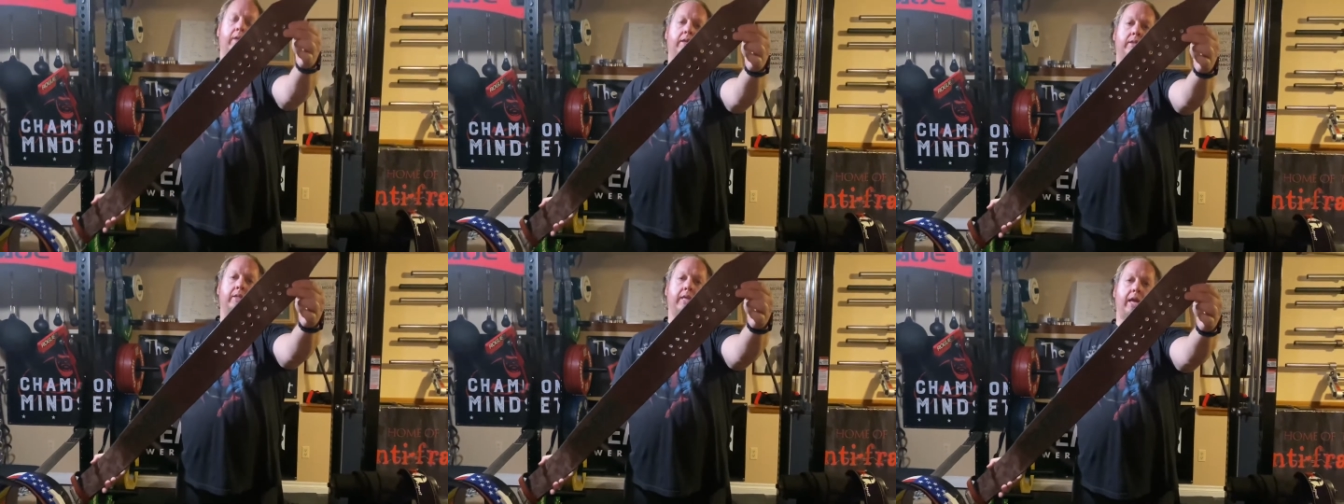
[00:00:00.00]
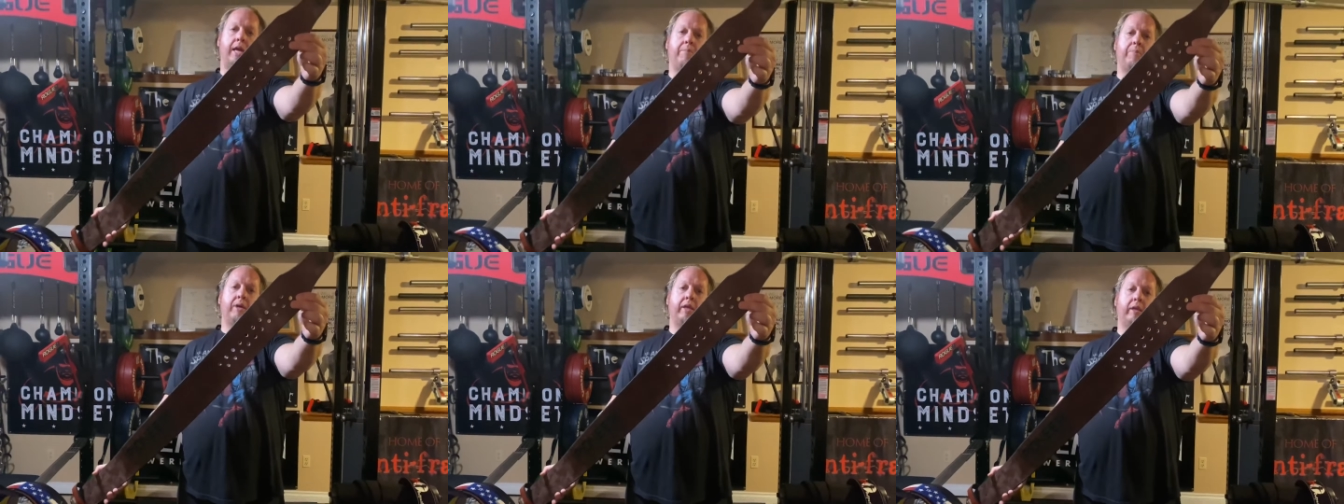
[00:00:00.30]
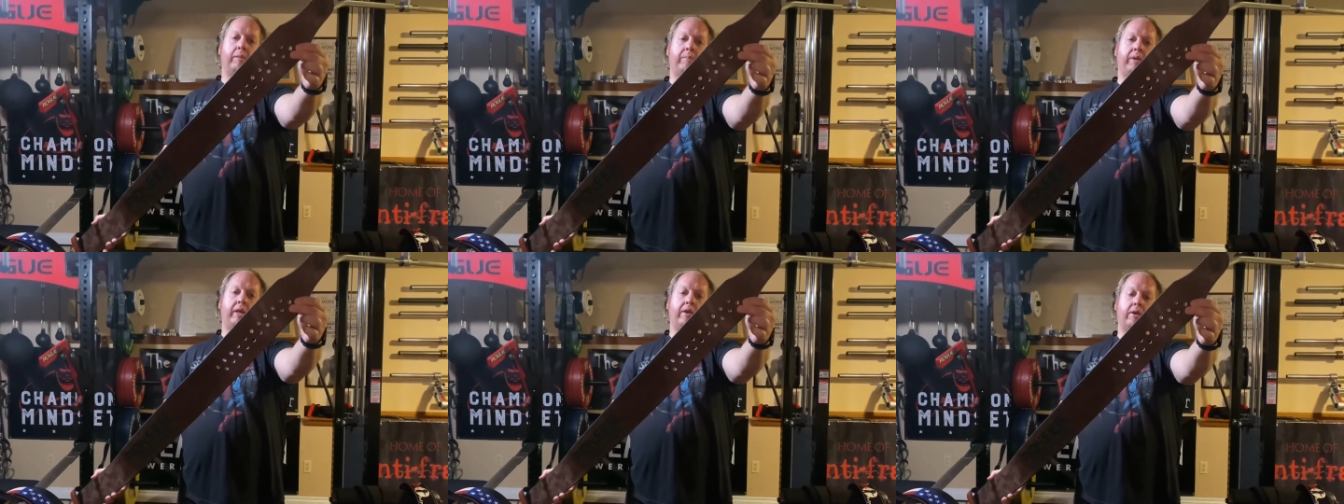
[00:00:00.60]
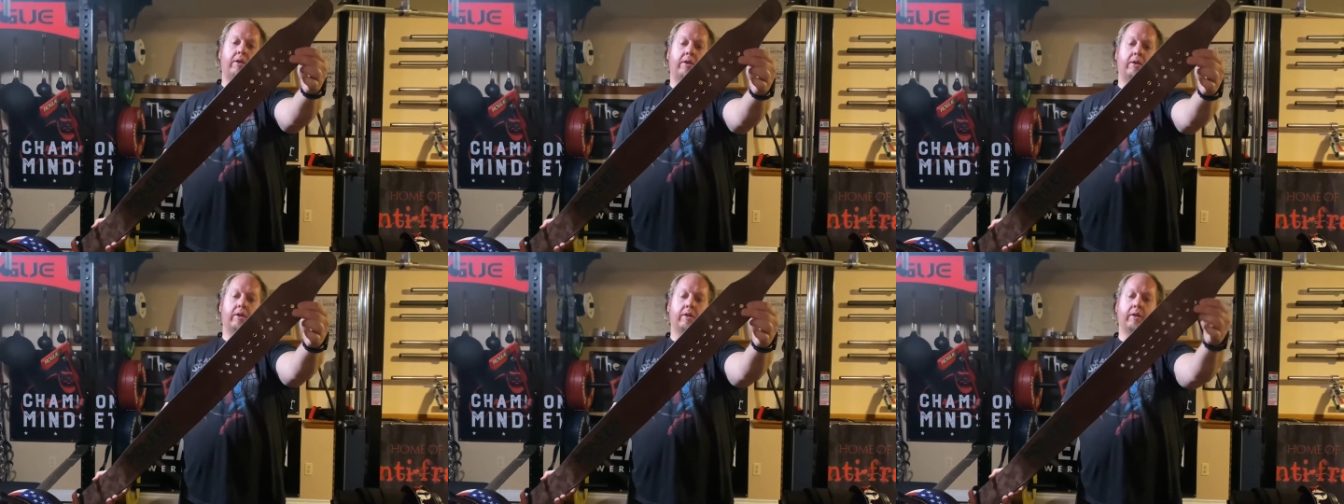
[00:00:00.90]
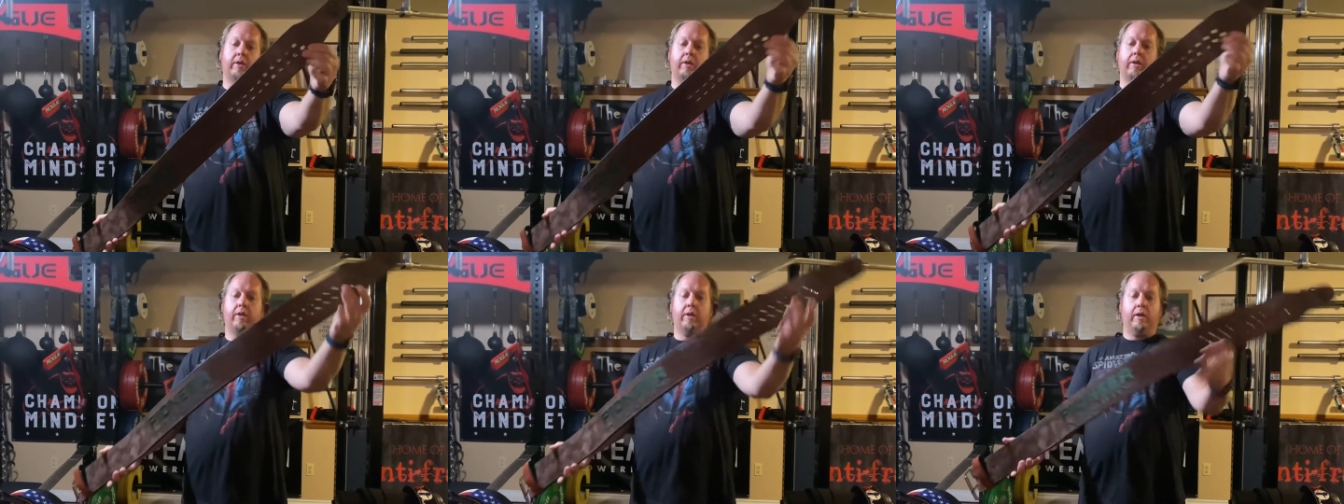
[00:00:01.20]
10 millimeter
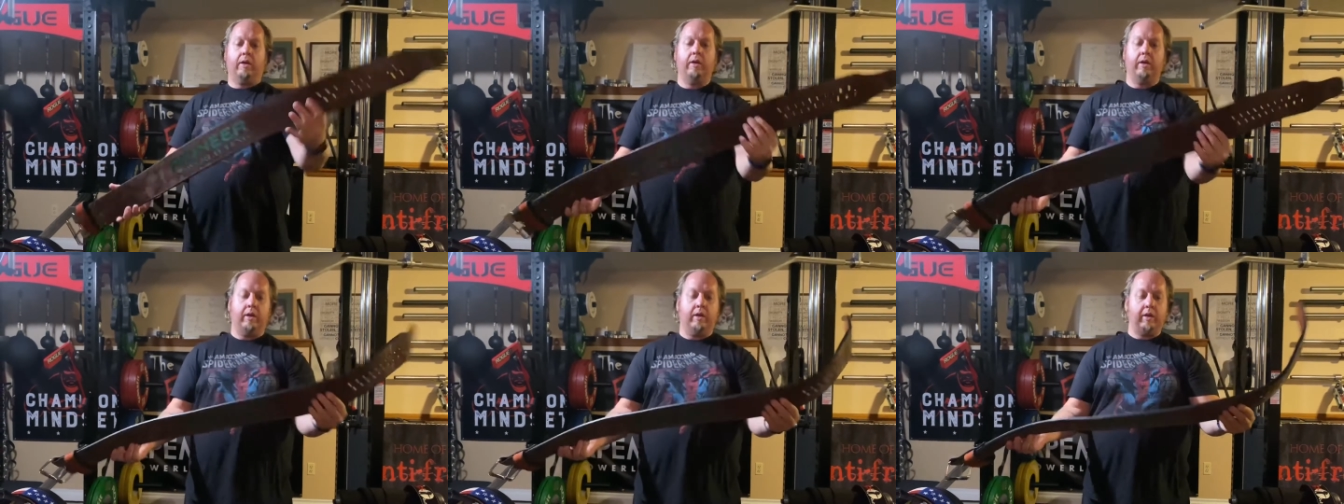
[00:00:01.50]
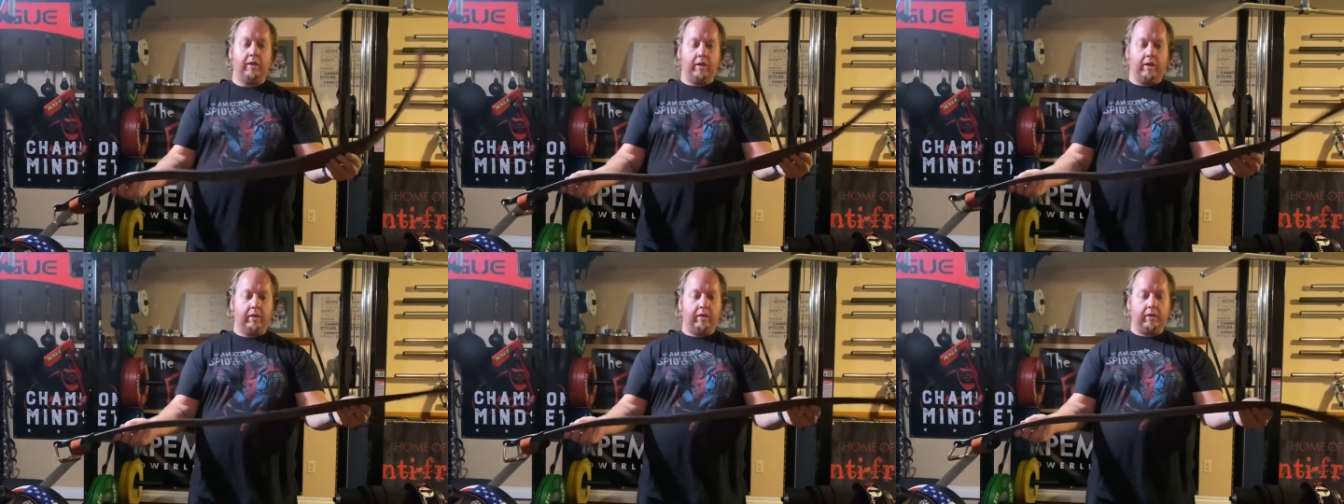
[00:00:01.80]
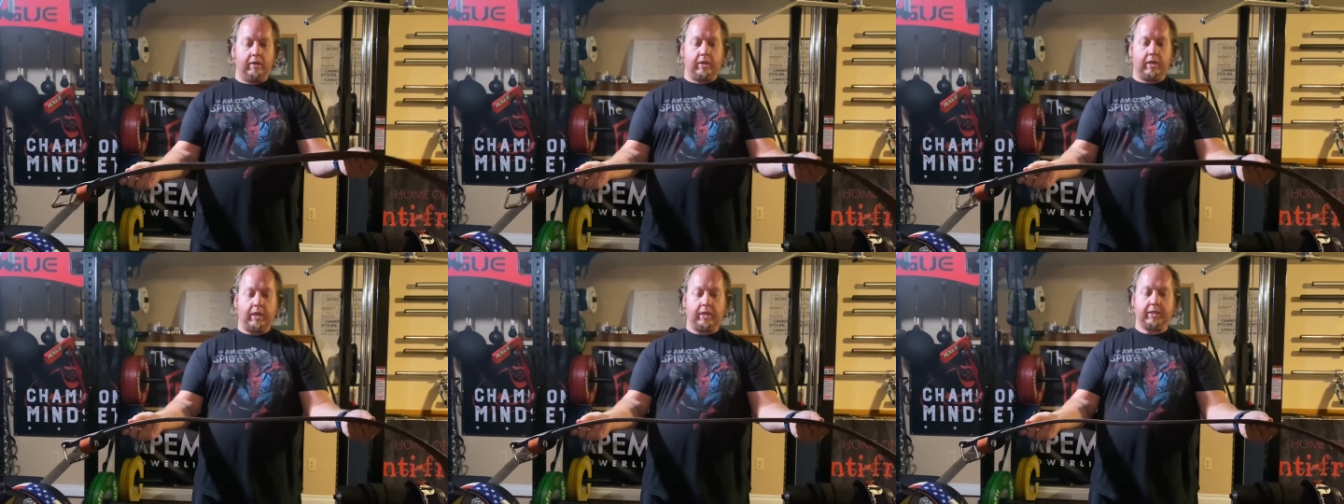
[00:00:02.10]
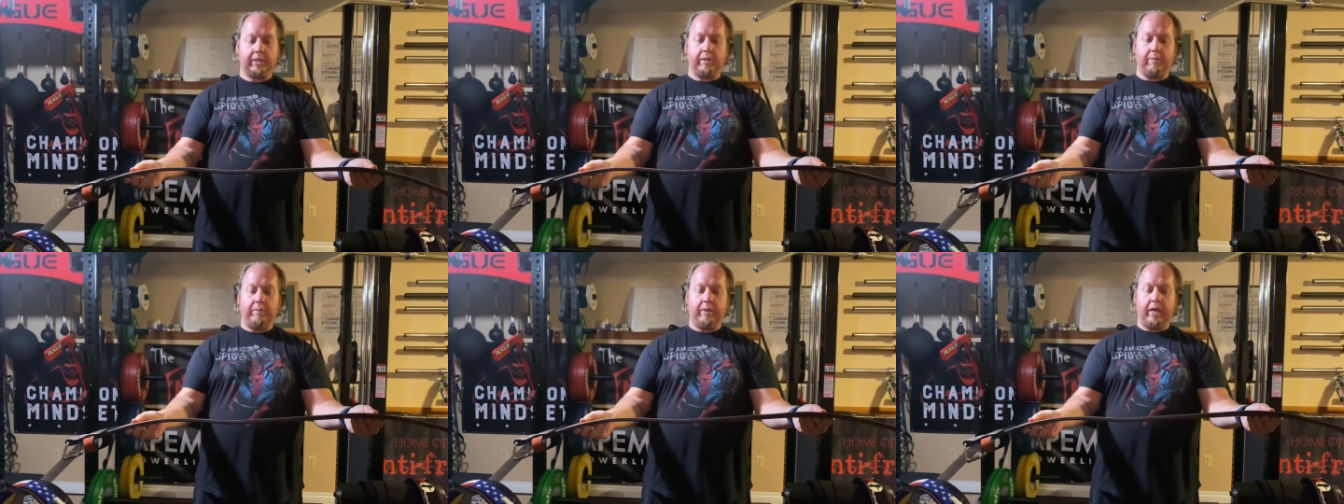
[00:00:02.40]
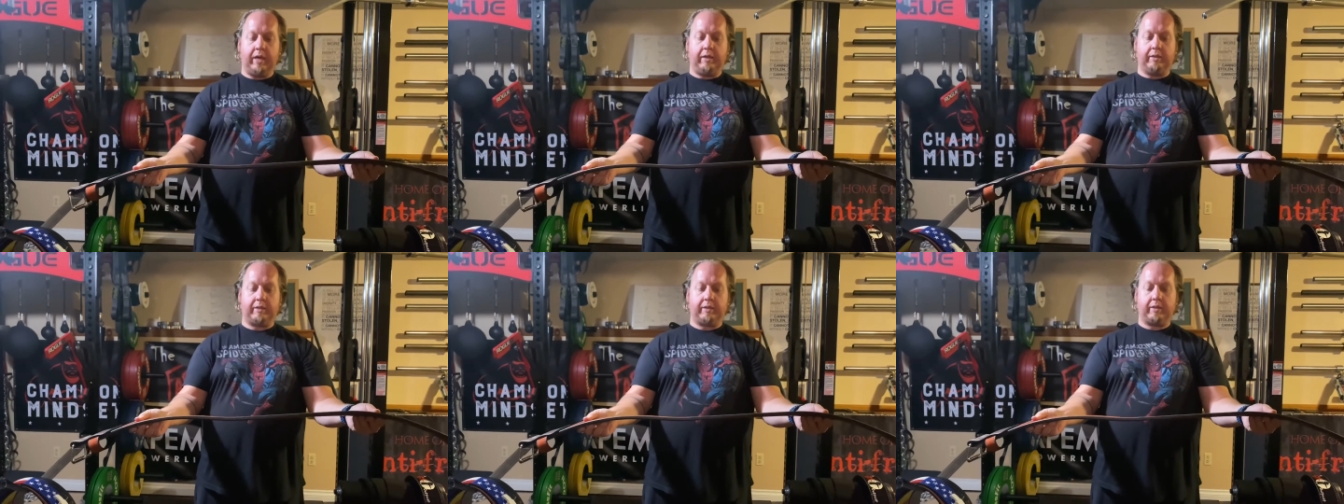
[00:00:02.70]
custom
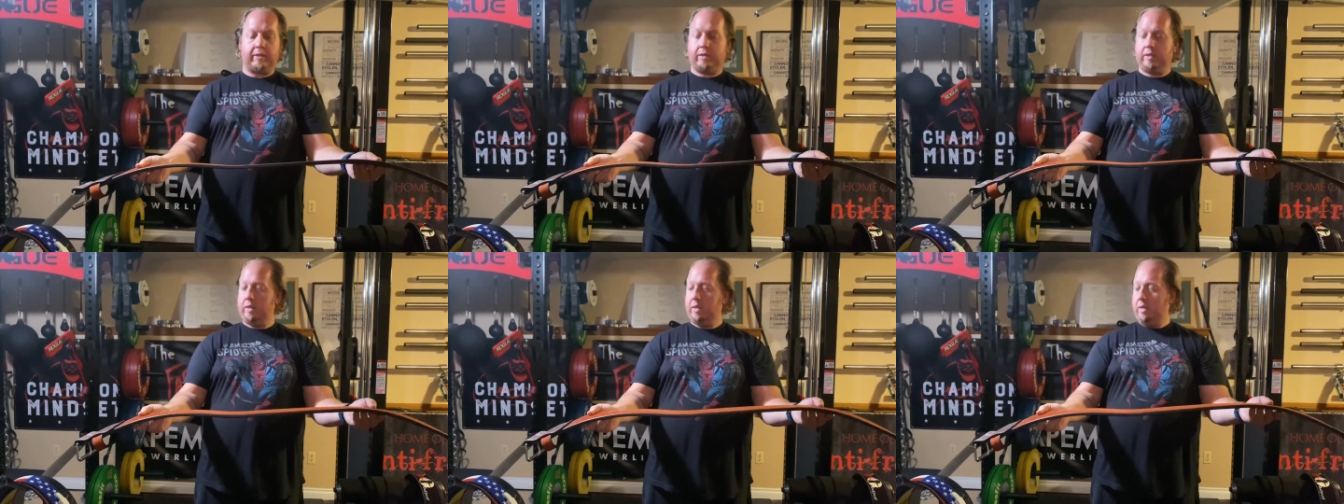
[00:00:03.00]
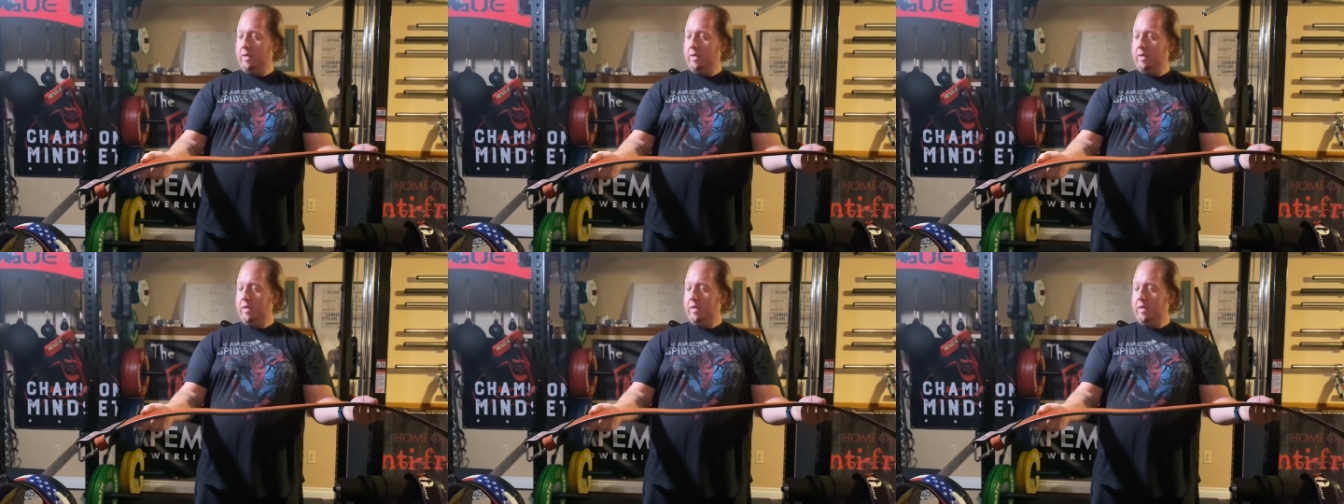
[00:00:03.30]
belt.